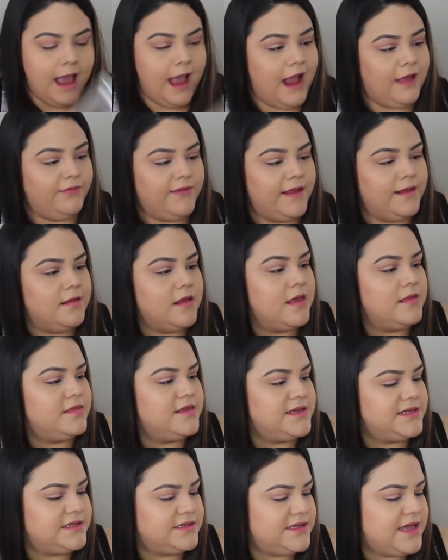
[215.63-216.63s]
And then
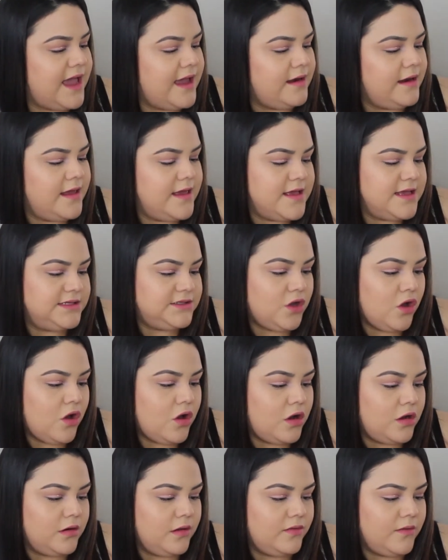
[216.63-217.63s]
this set is
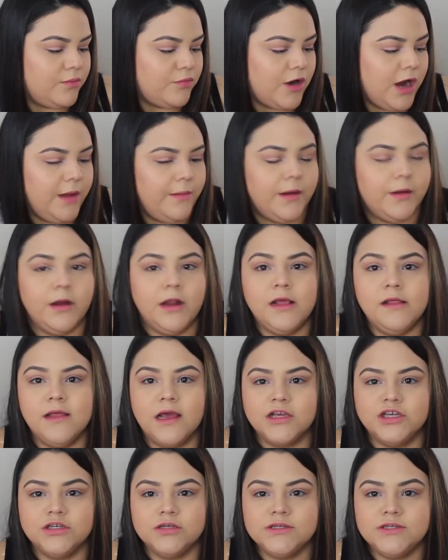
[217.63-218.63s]
called the Primary
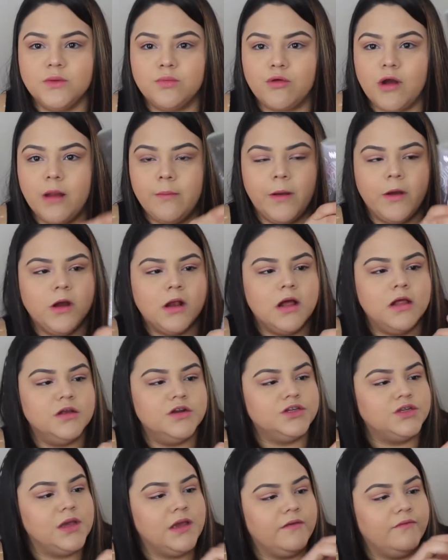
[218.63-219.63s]
Collection. So primary
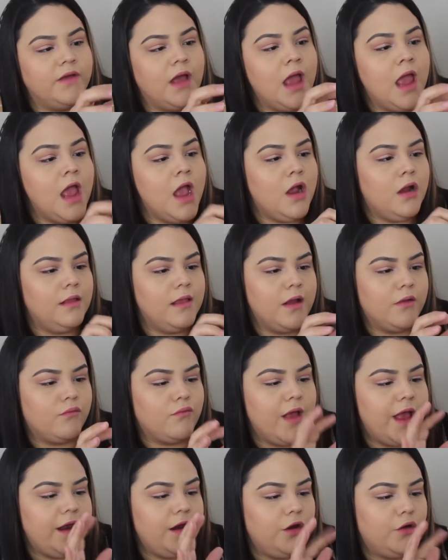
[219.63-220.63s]
colors, you have like
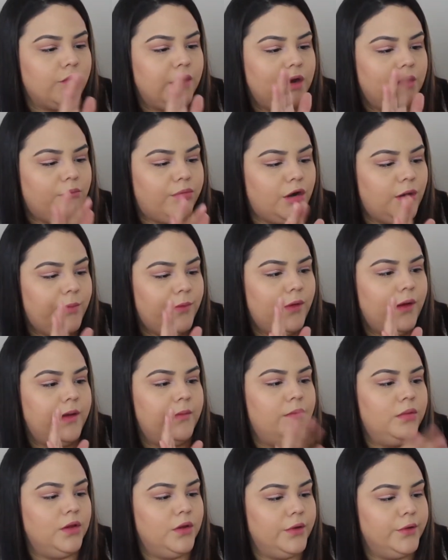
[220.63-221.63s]
red and green and purple
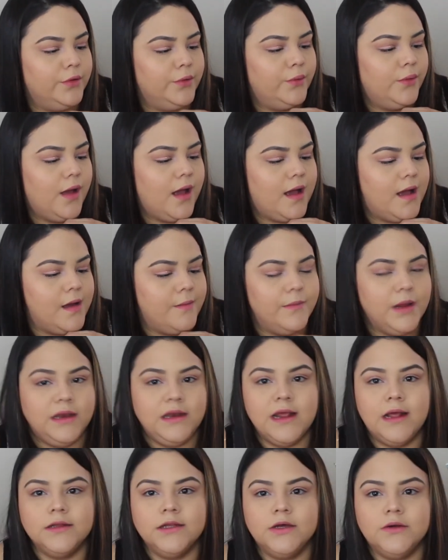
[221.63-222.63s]
and blue
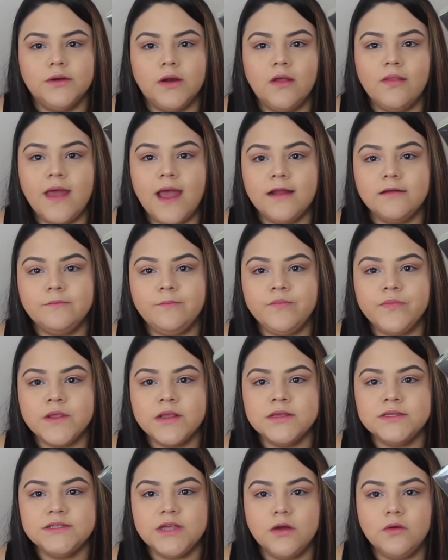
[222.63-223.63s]
and yellow and all that.
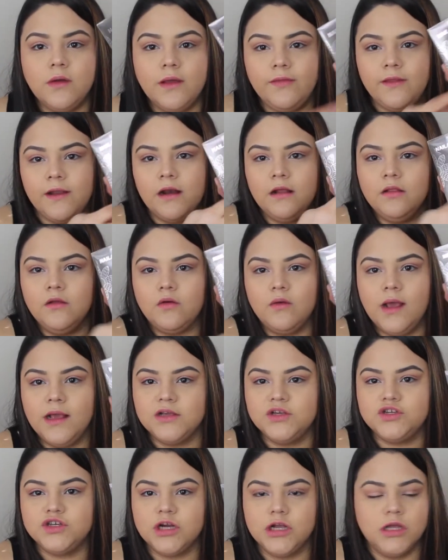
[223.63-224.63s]
So, and then a little
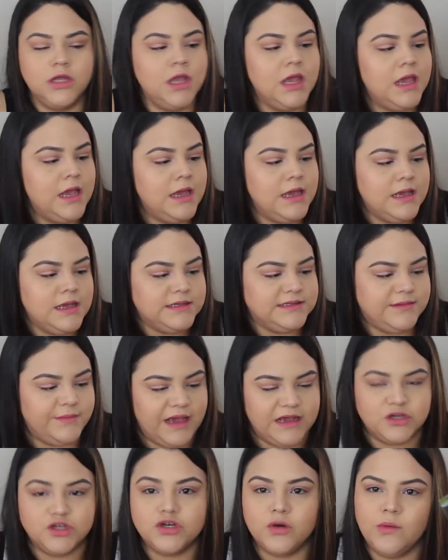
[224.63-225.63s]
extra, some
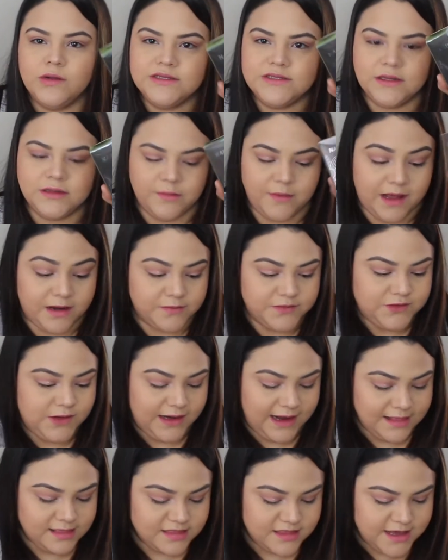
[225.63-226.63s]
extra ones on the bottom. So I
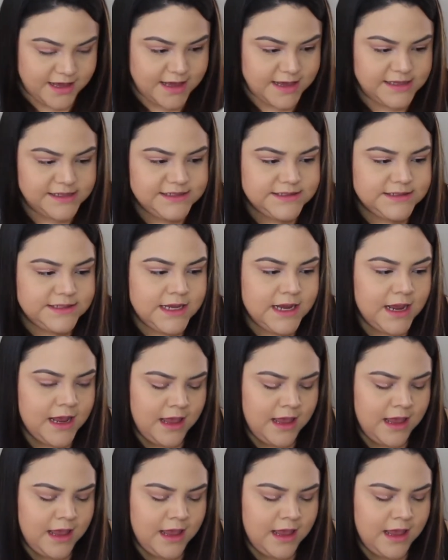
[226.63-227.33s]
got these.